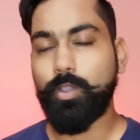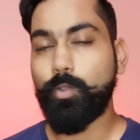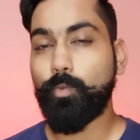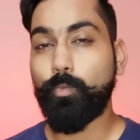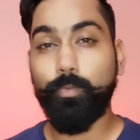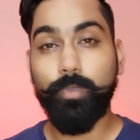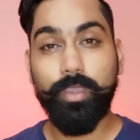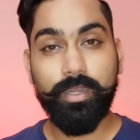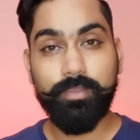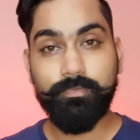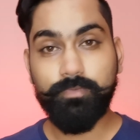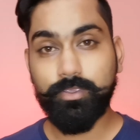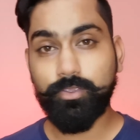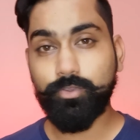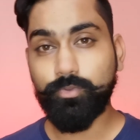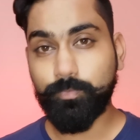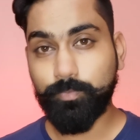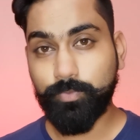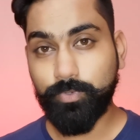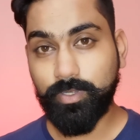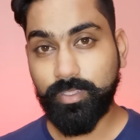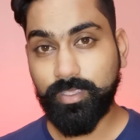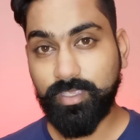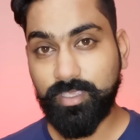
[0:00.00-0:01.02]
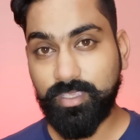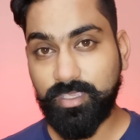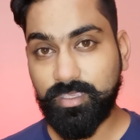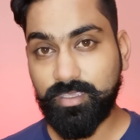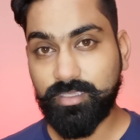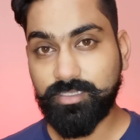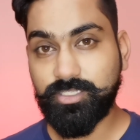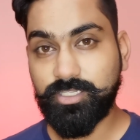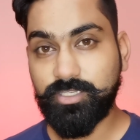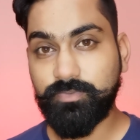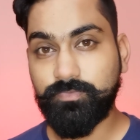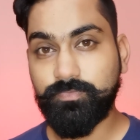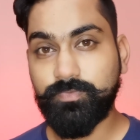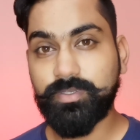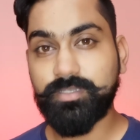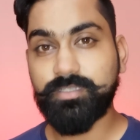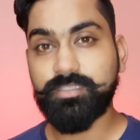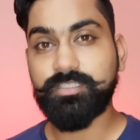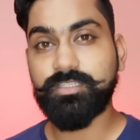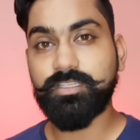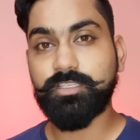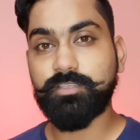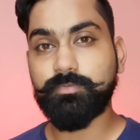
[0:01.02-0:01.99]
Whenever you're putting key
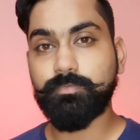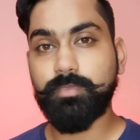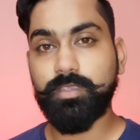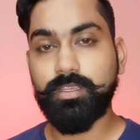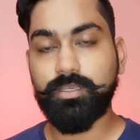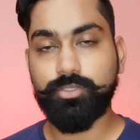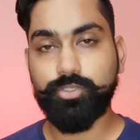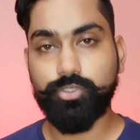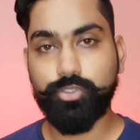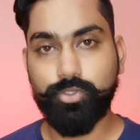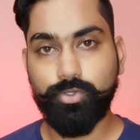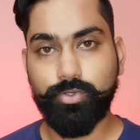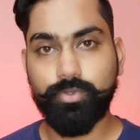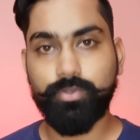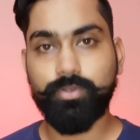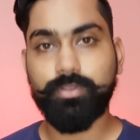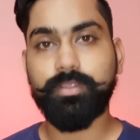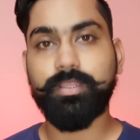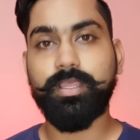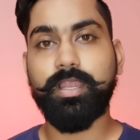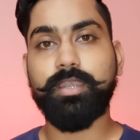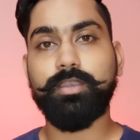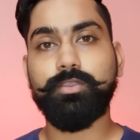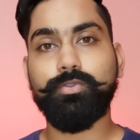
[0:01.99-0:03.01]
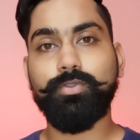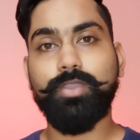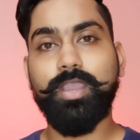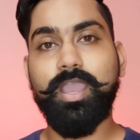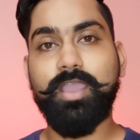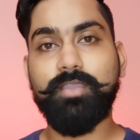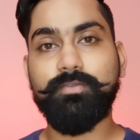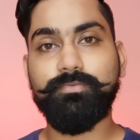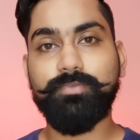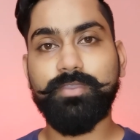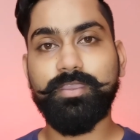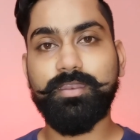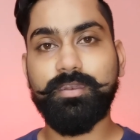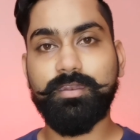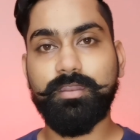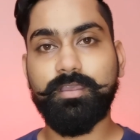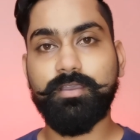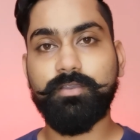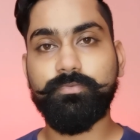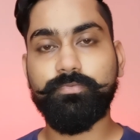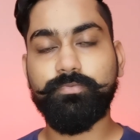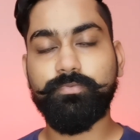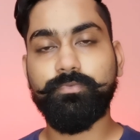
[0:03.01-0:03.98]
achievements, just make sure that you have
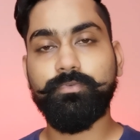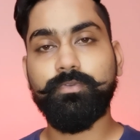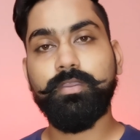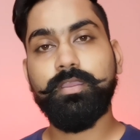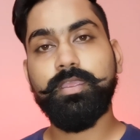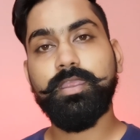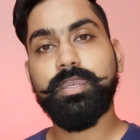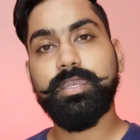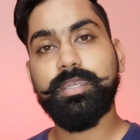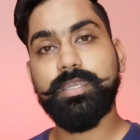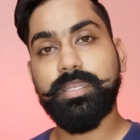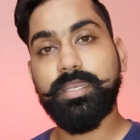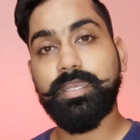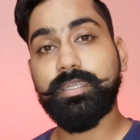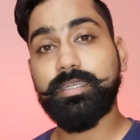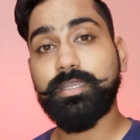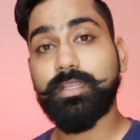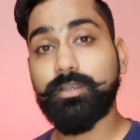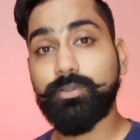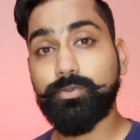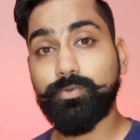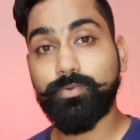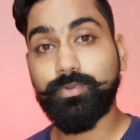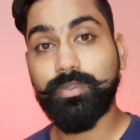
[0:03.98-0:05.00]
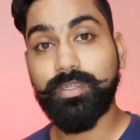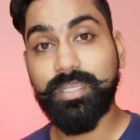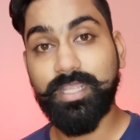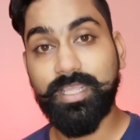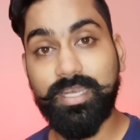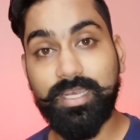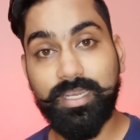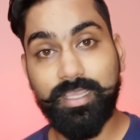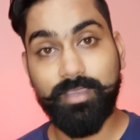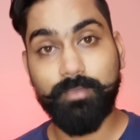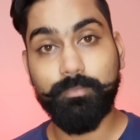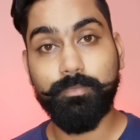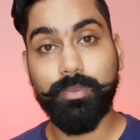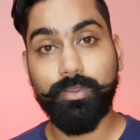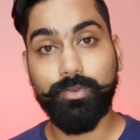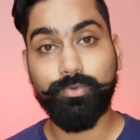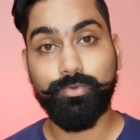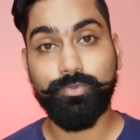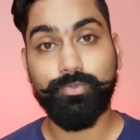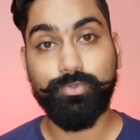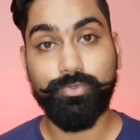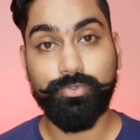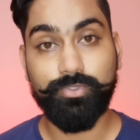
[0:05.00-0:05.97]
enough data to tell
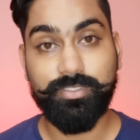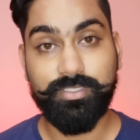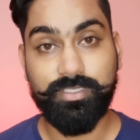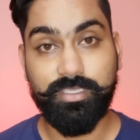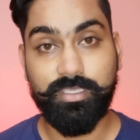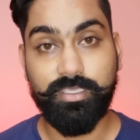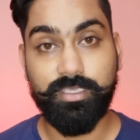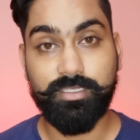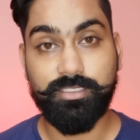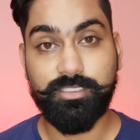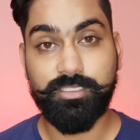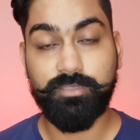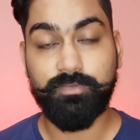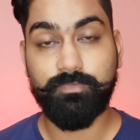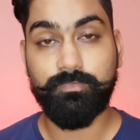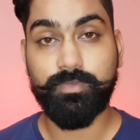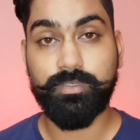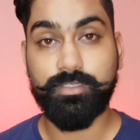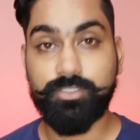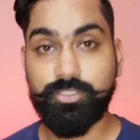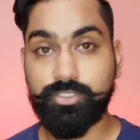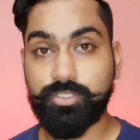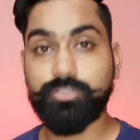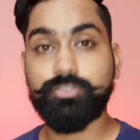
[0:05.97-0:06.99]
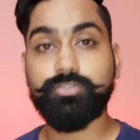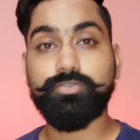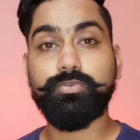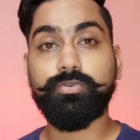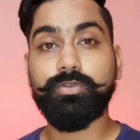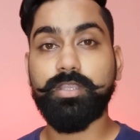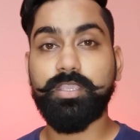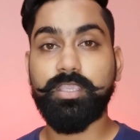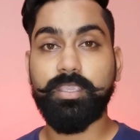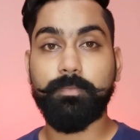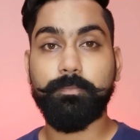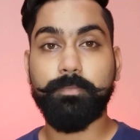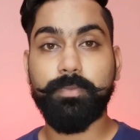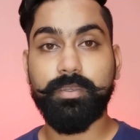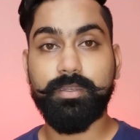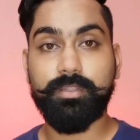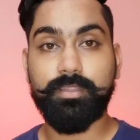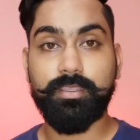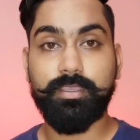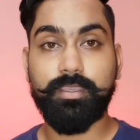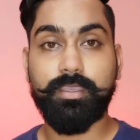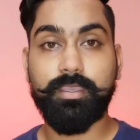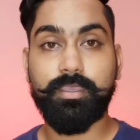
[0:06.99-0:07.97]
about those key achievements. Just don't keep
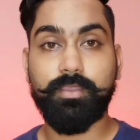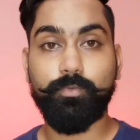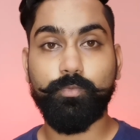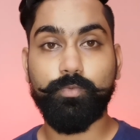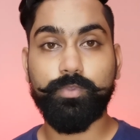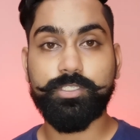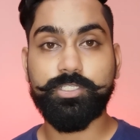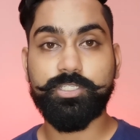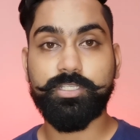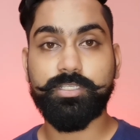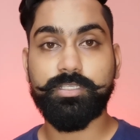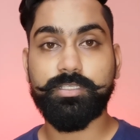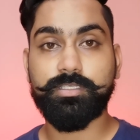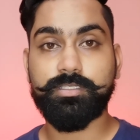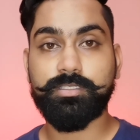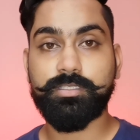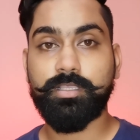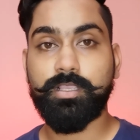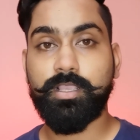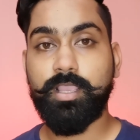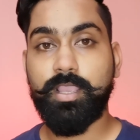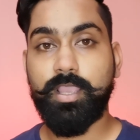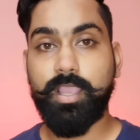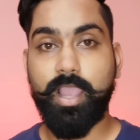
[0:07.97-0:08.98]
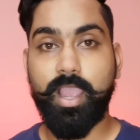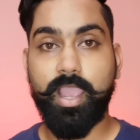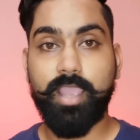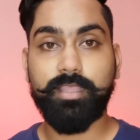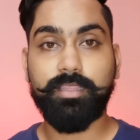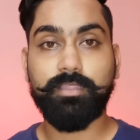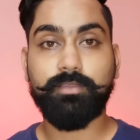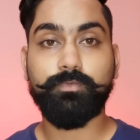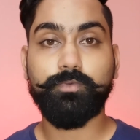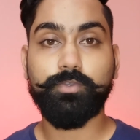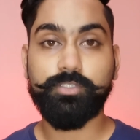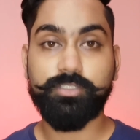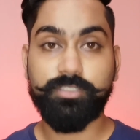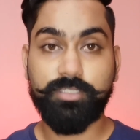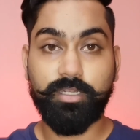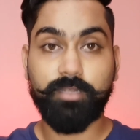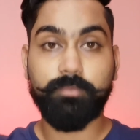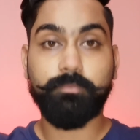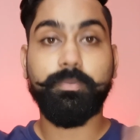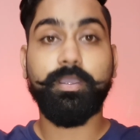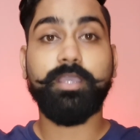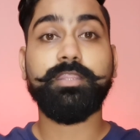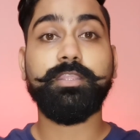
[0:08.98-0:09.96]
it there, which is either was
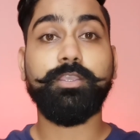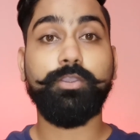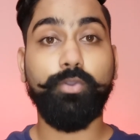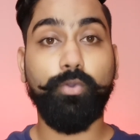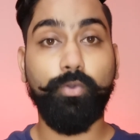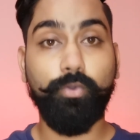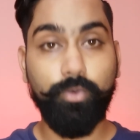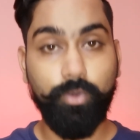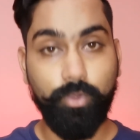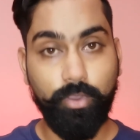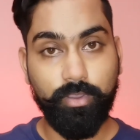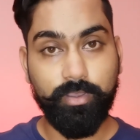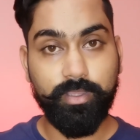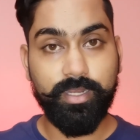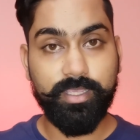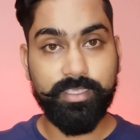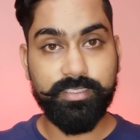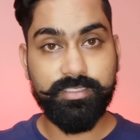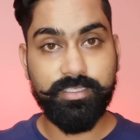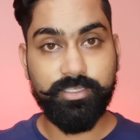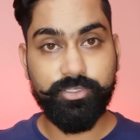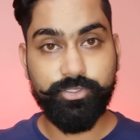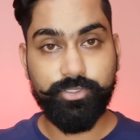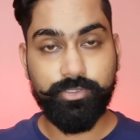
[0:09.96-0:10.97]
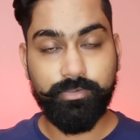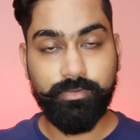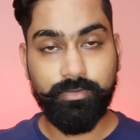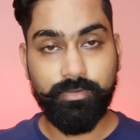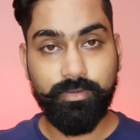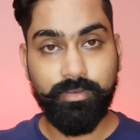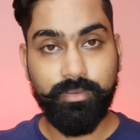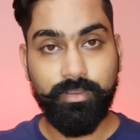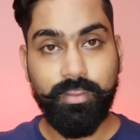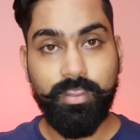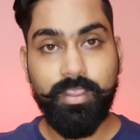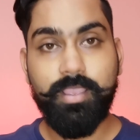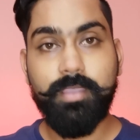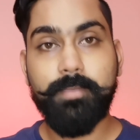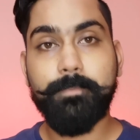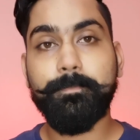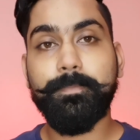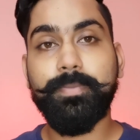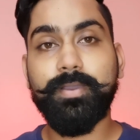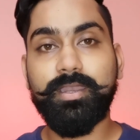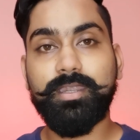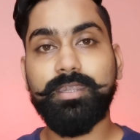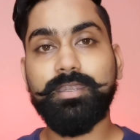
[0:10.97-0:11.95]
done by the whole organization,
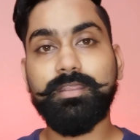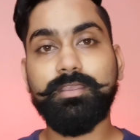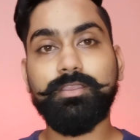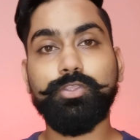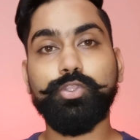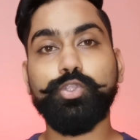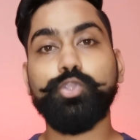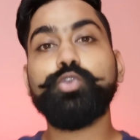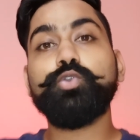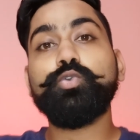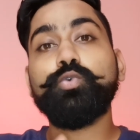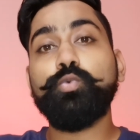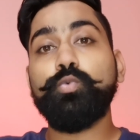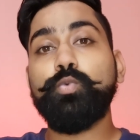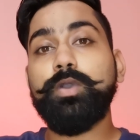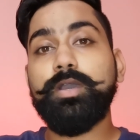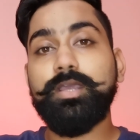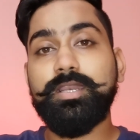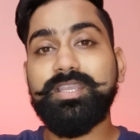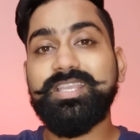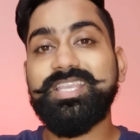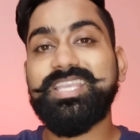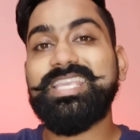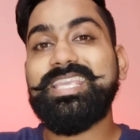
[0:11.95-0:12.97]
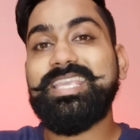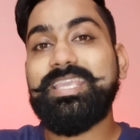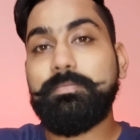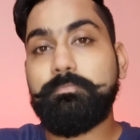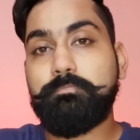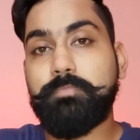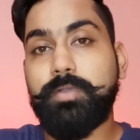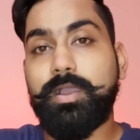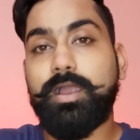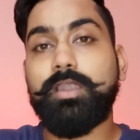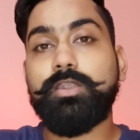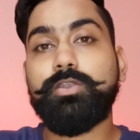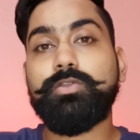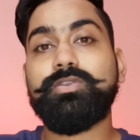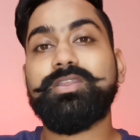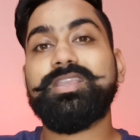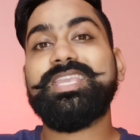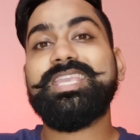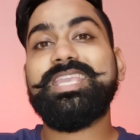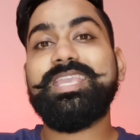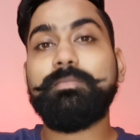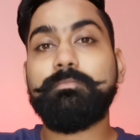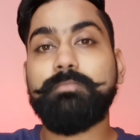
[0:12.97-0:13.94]
but you were a key part or a
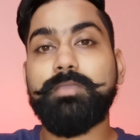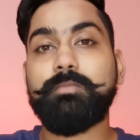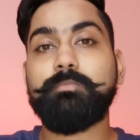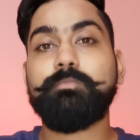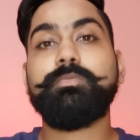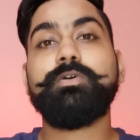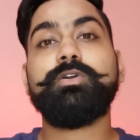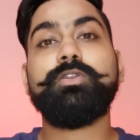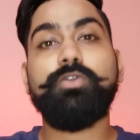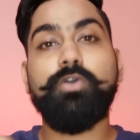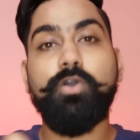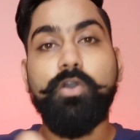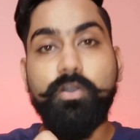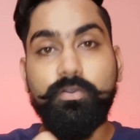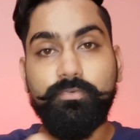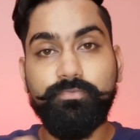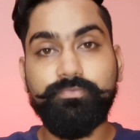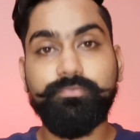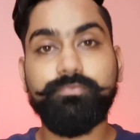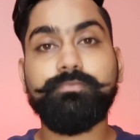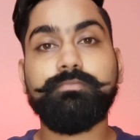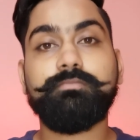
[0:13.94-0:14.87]
key member of